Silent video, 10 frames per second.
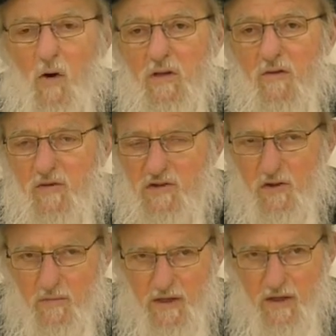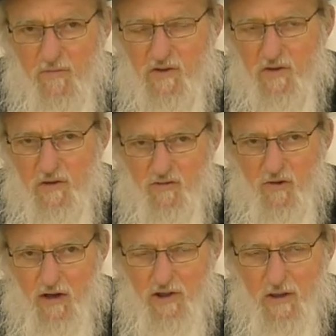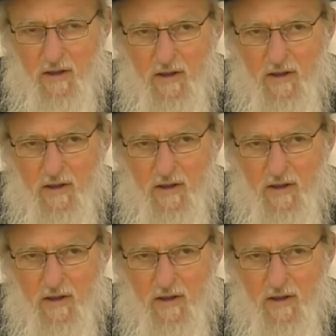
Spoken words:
only a physical meaning, physical destruction,